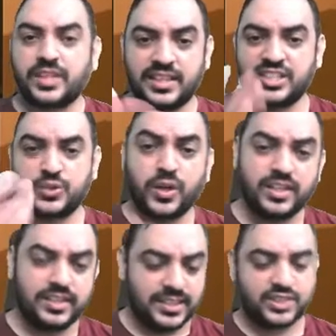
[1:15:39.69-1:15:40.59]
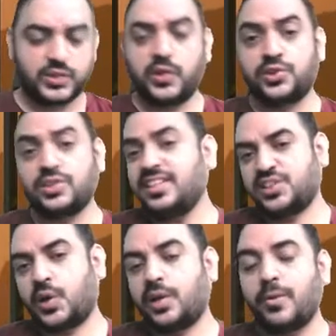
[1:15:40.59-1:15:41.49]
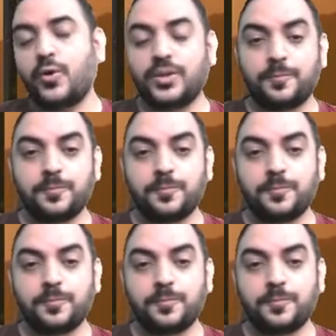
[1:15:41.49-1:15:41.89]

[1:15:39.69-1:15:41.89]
That's what this solution is all about.